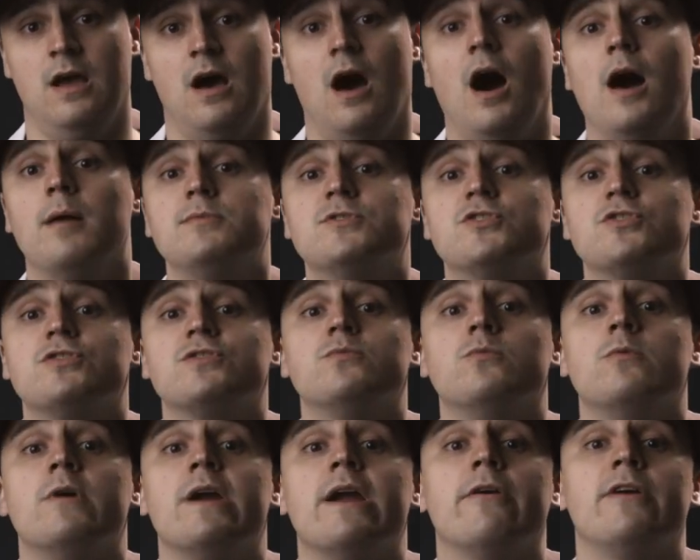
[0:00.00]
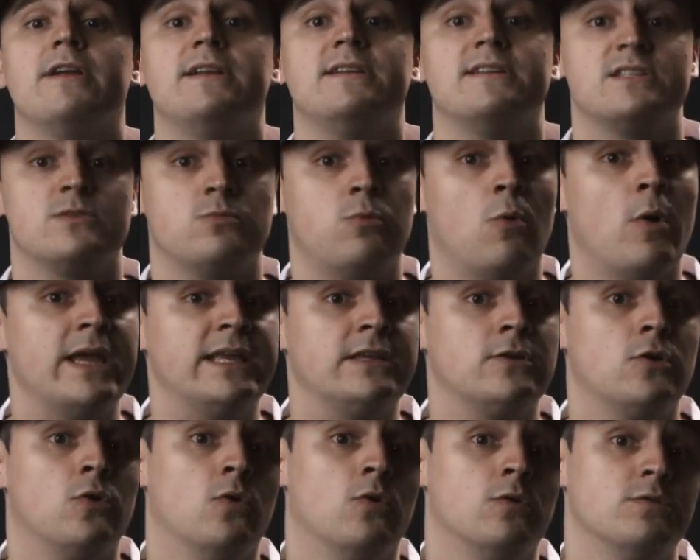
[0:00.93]
I'm just wearing this white
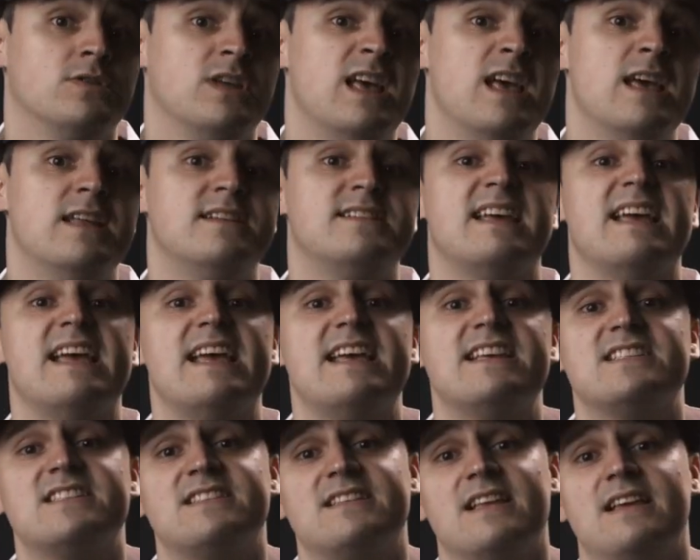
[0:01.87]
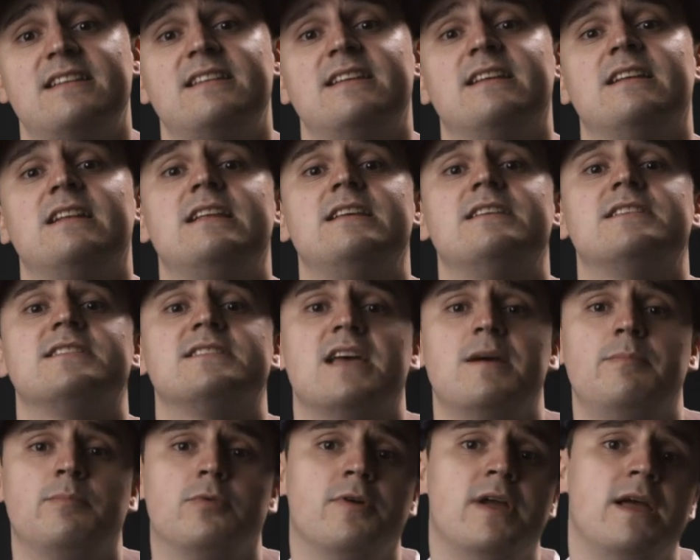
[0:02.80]
coat to aesthetically
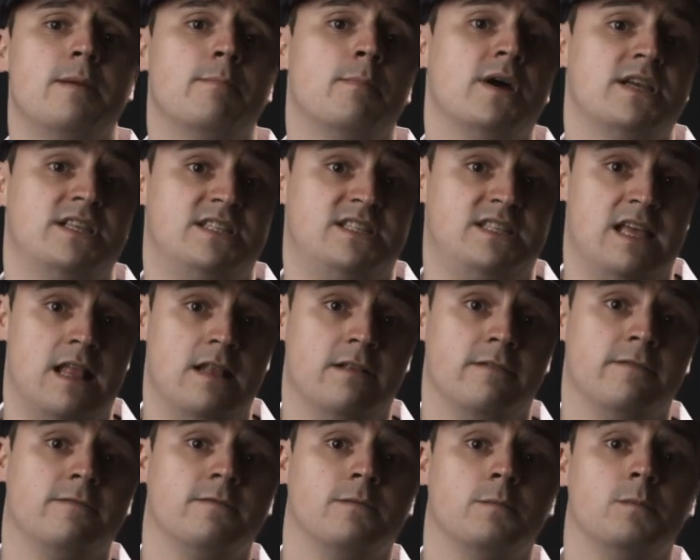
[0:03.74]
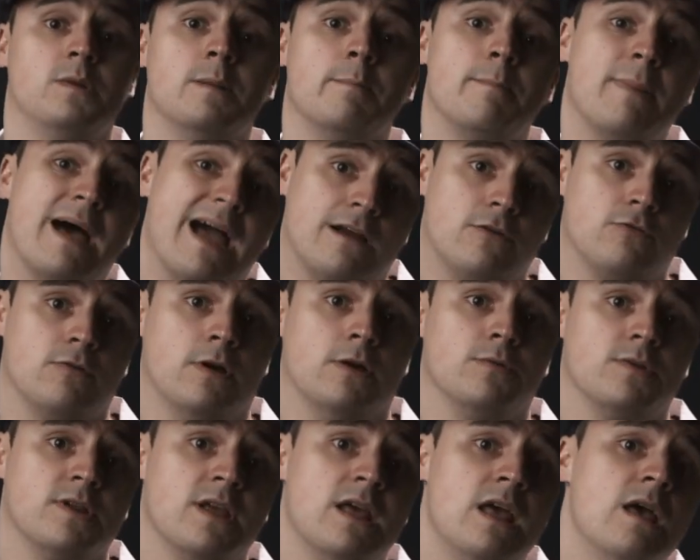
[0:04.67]
separate myself from the
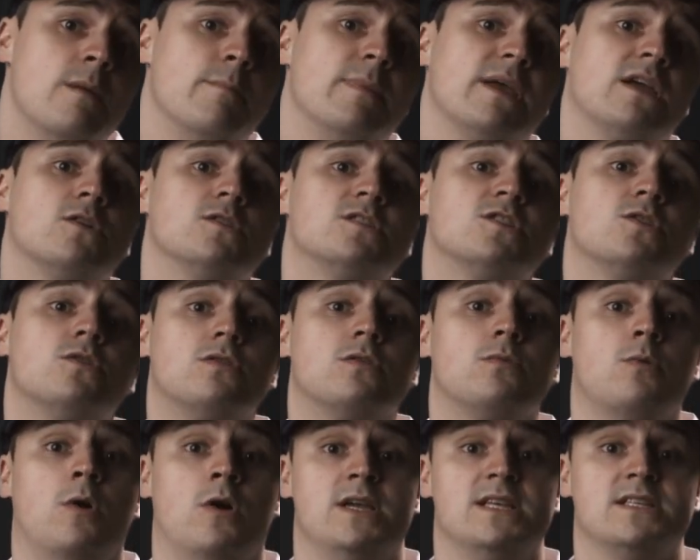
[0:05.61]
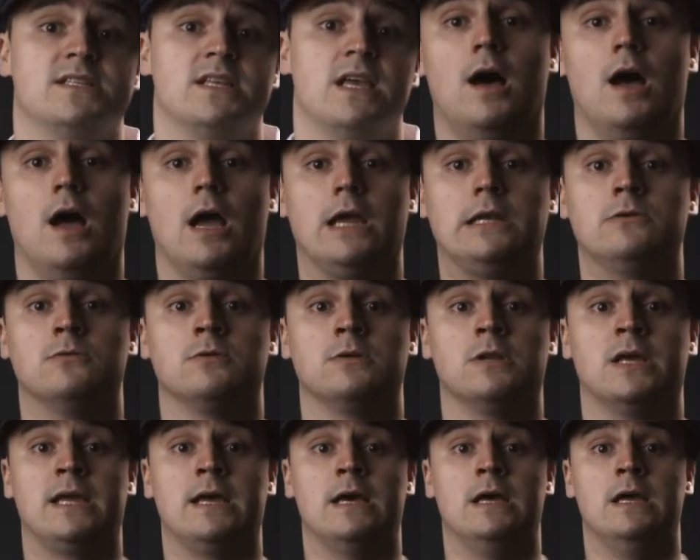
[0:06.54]
background, because otherwise I'd look
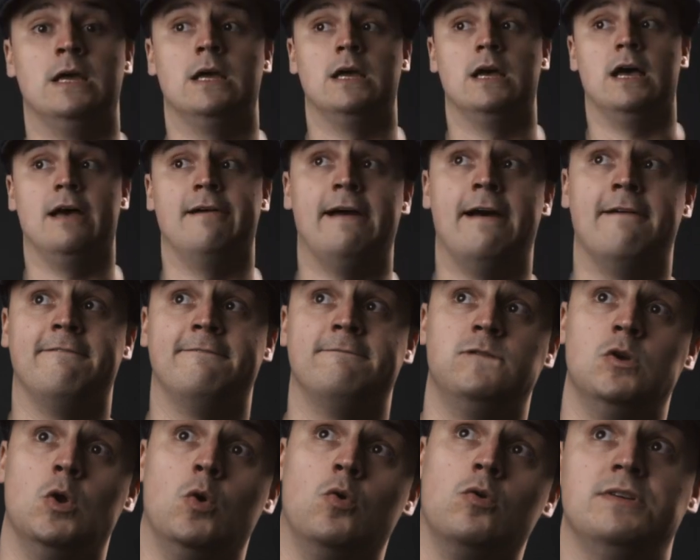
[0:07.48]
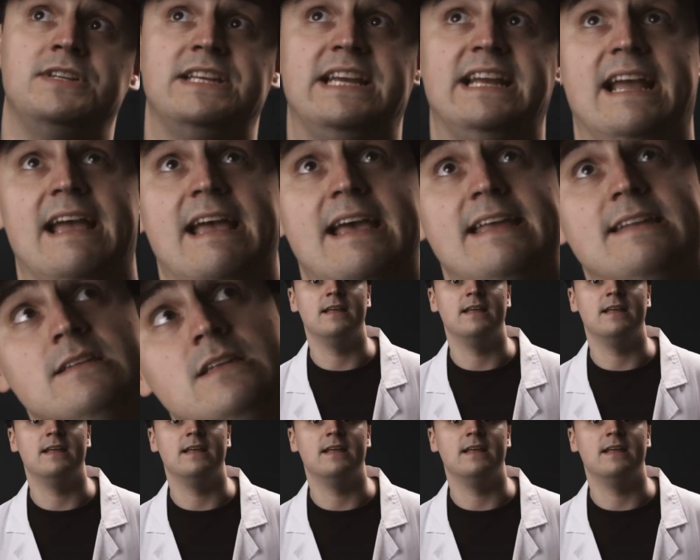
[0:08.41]
like a floating head,